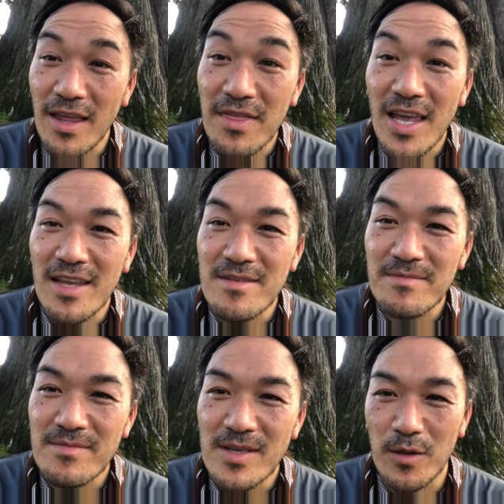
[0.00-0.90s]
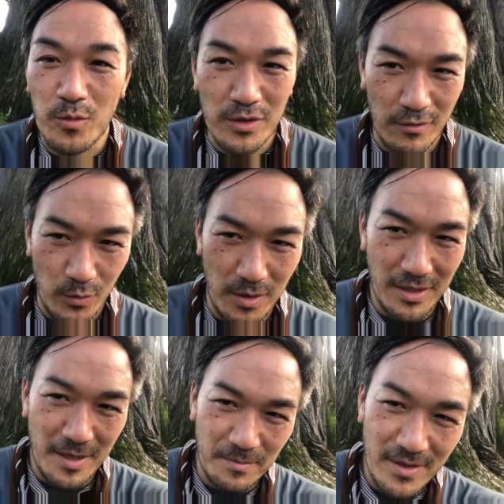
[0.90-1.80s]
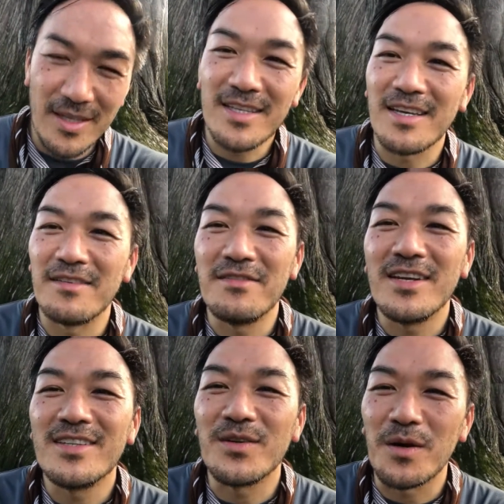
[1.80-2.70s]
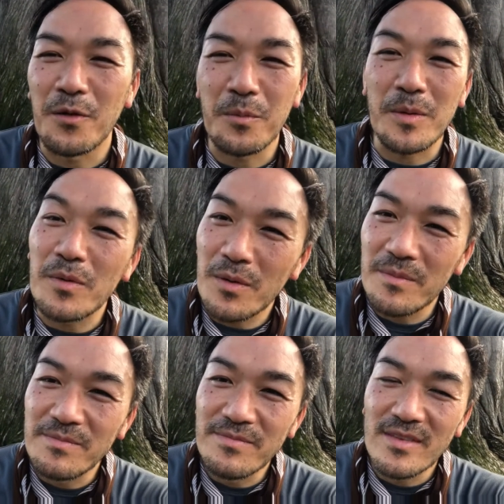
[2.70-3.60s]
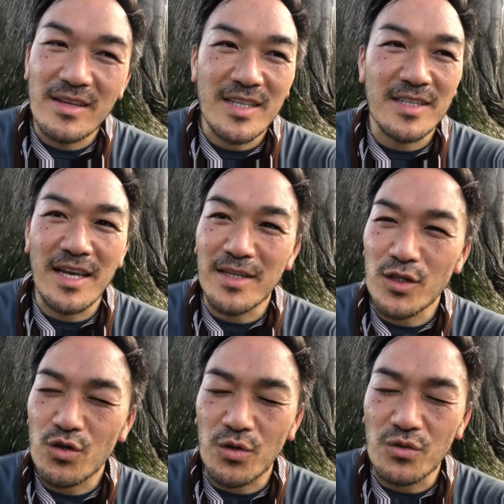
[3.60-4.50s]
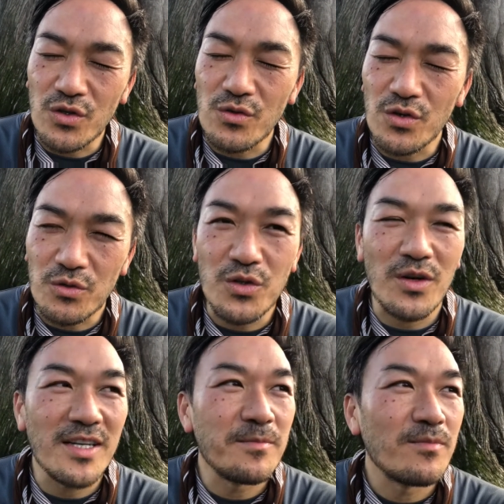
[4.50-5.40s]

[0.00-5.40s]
and then, in the words of Toan, give to other people, because that is true, true, true joy.